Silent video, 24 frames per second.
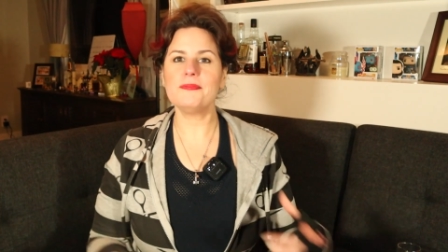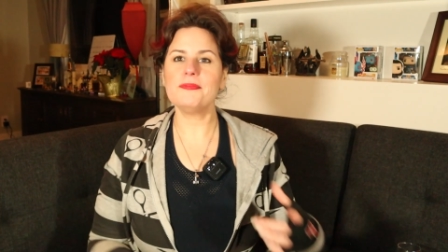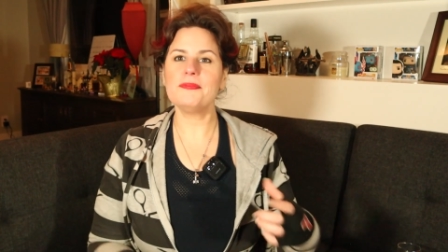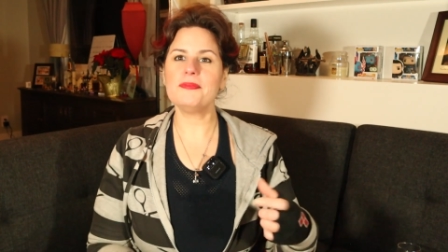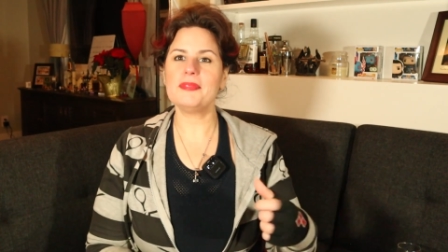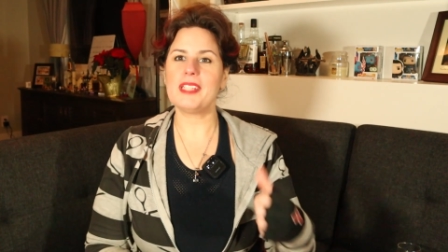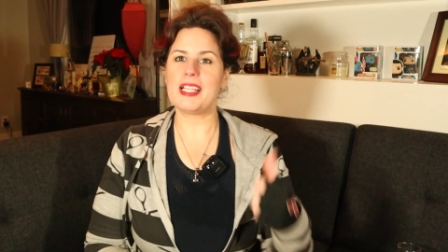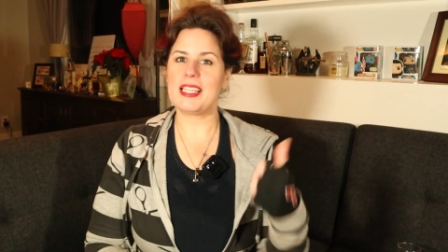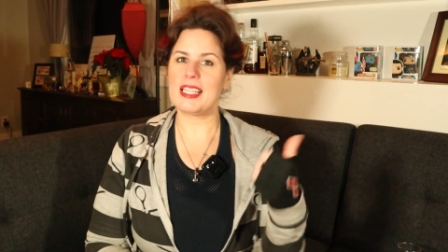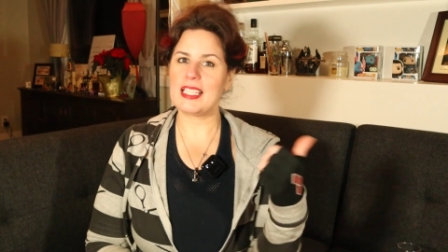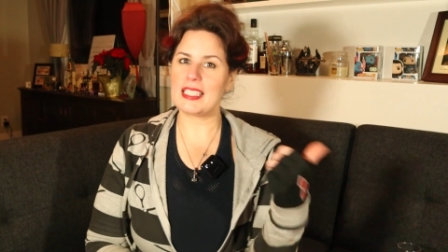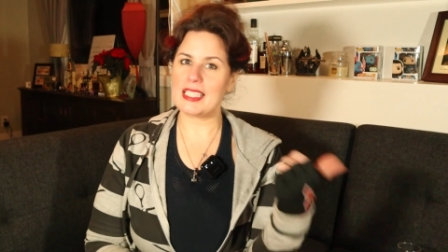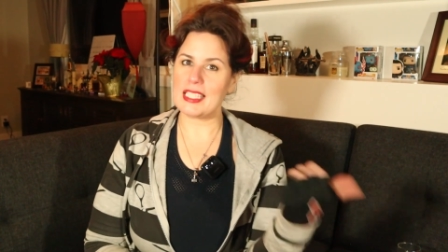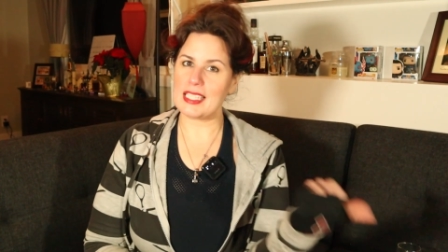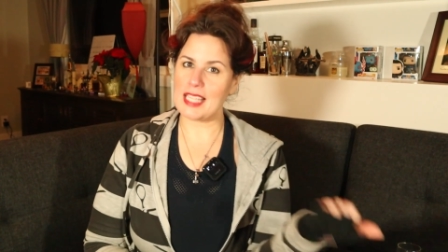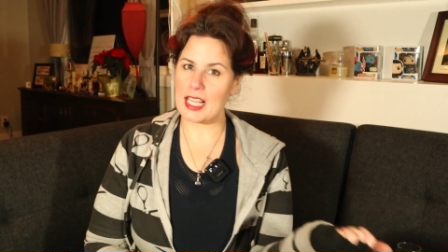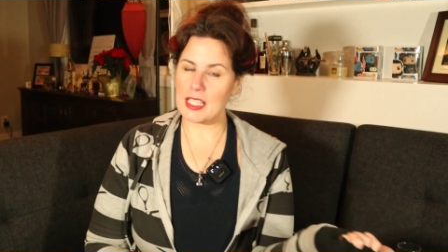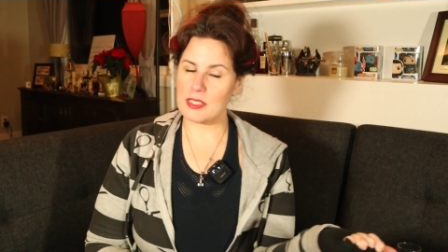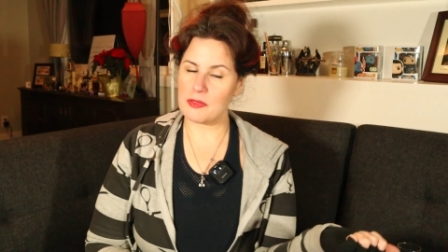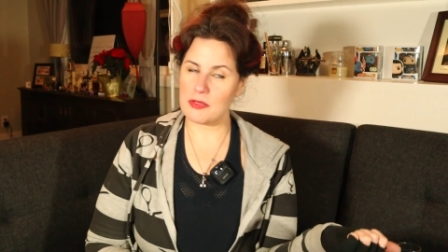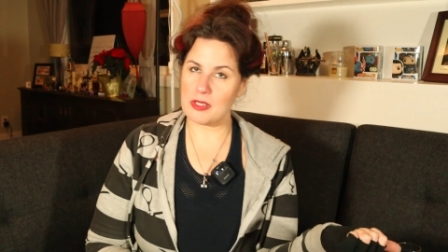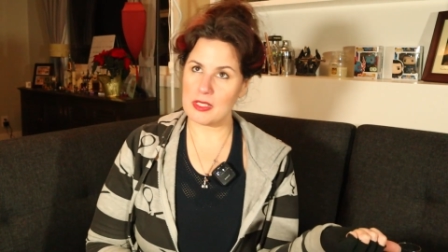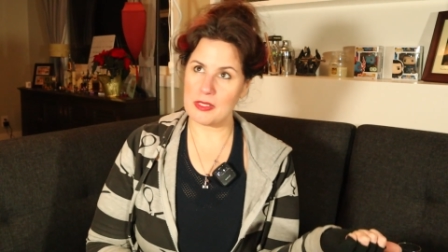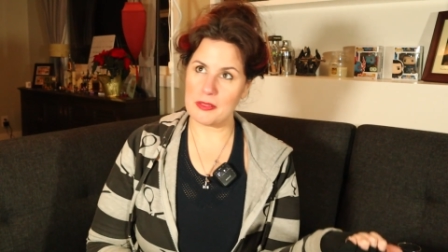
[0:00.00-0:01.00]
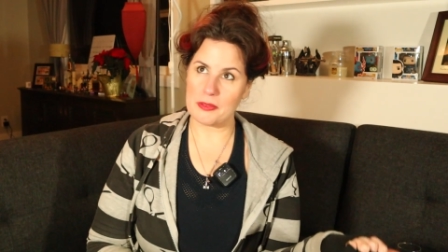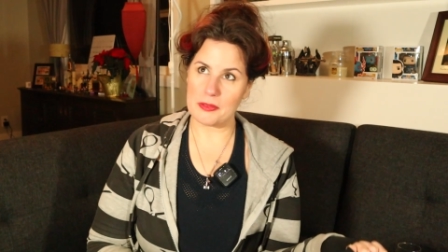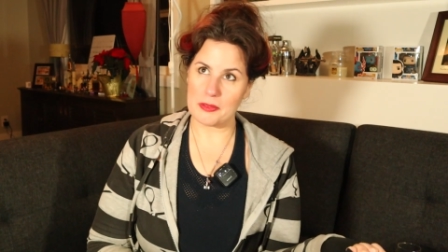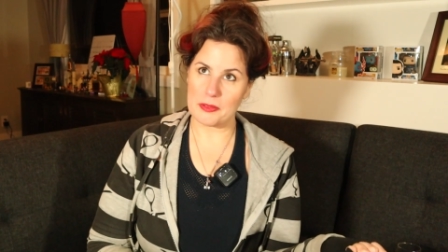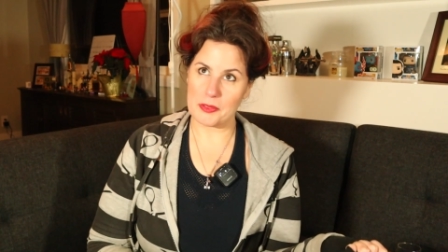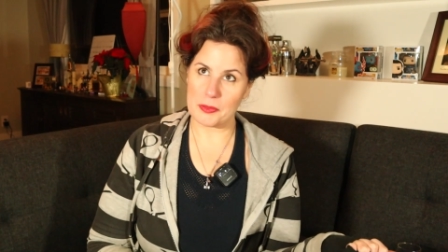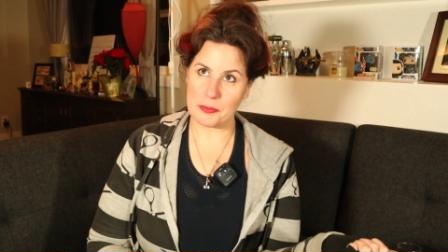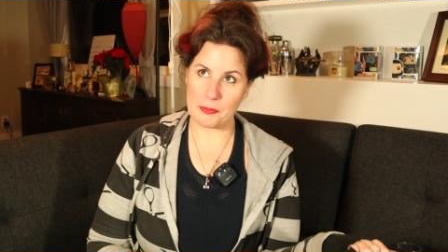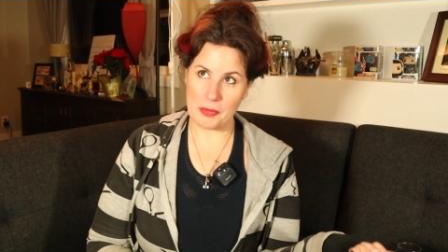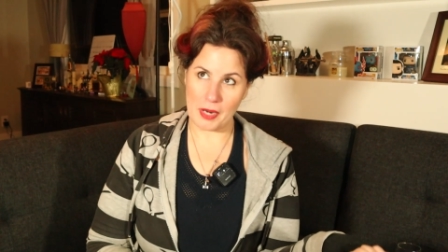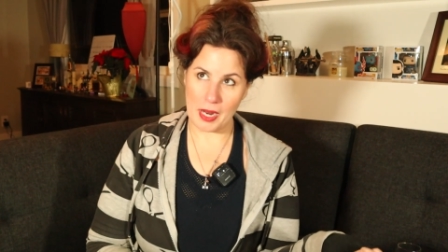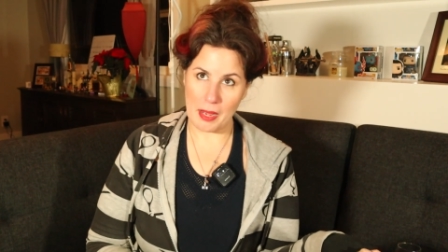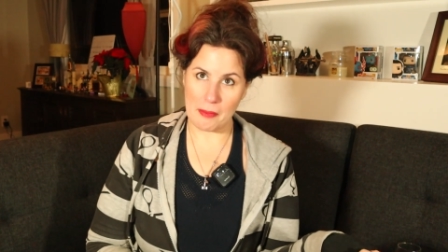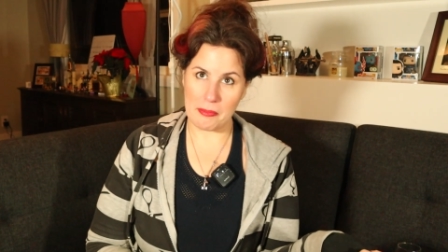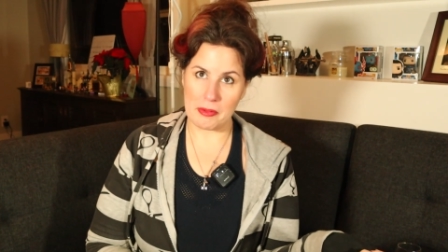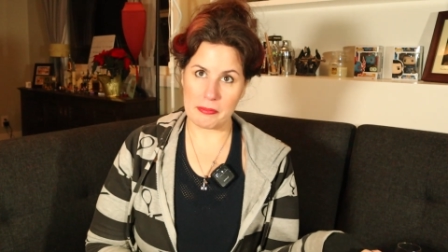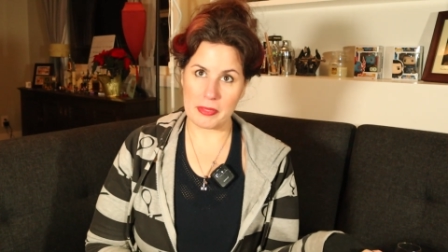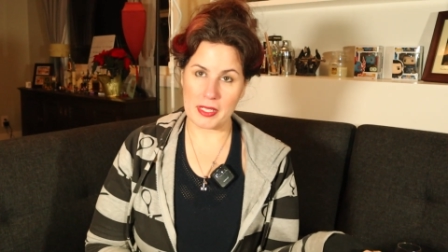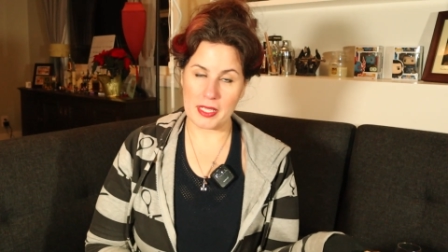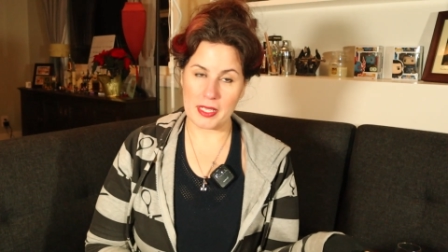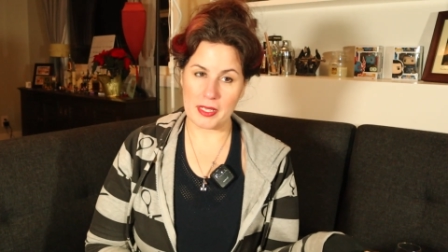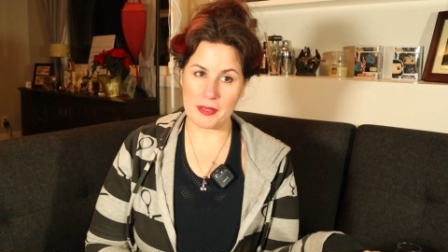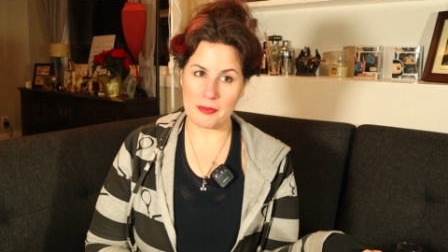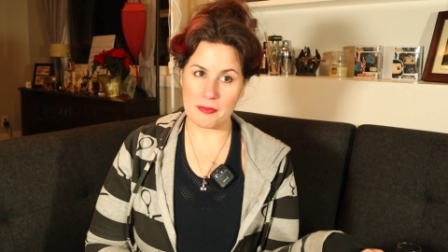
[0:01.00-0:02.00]
I think the last one
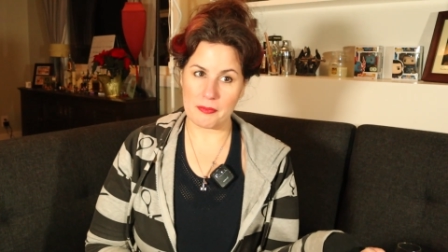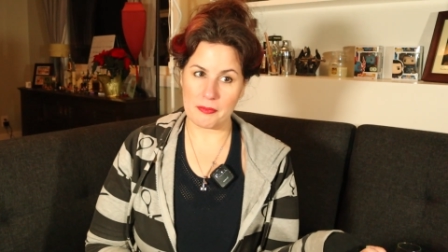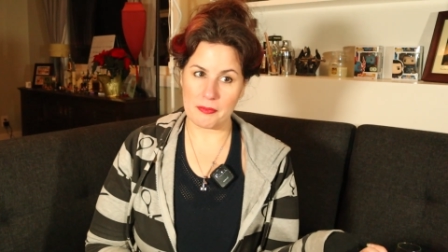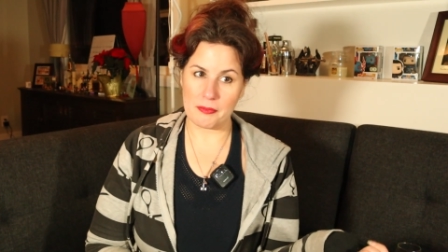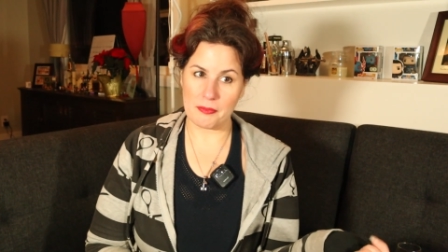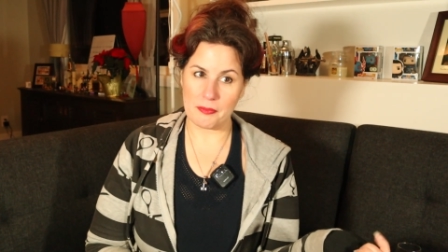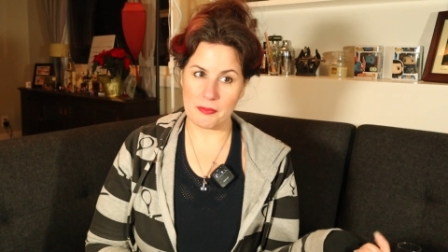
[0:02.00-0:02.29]
probably